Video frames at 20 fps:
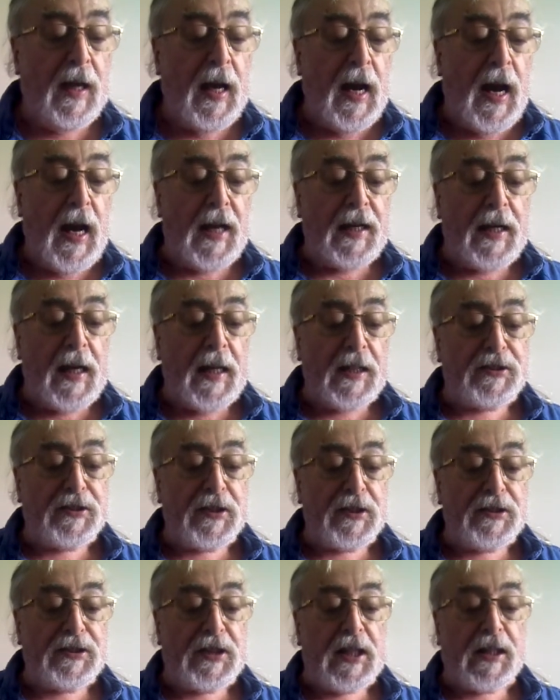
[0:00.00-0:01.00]
And as the
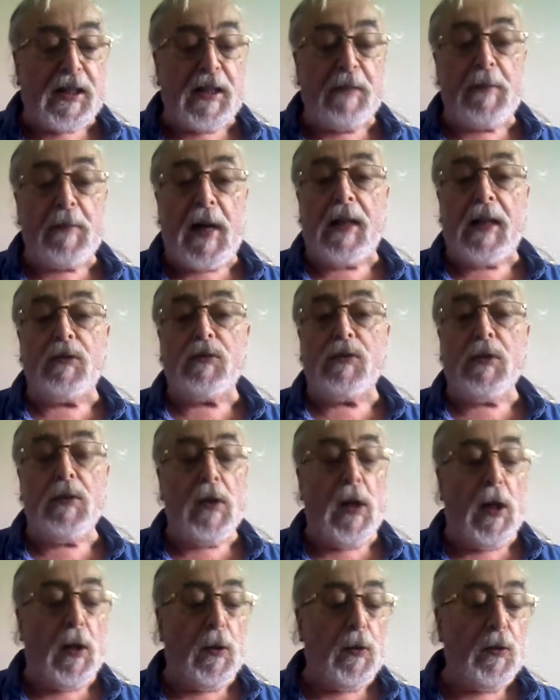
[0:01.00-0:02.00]
seeking man grew
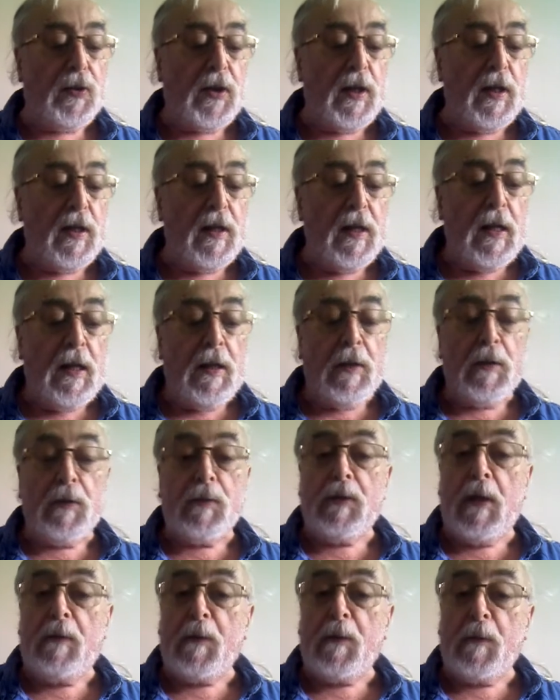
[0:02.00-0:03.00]
older, the
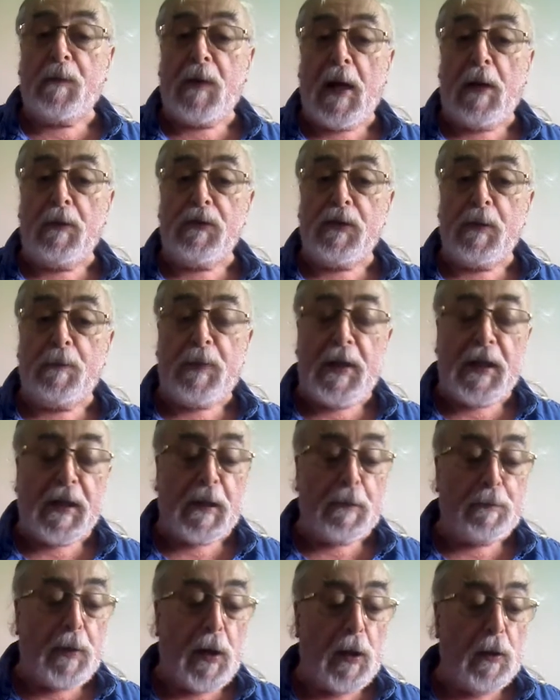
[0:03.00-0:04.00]
river found a bigger
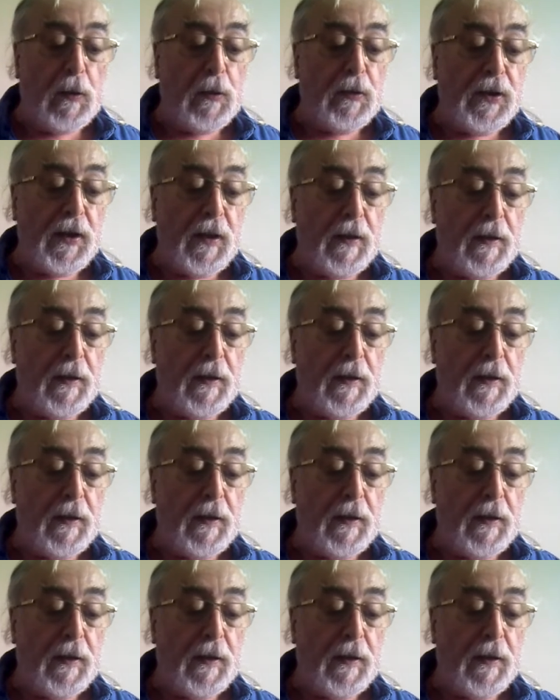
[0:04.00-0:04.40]
boulder,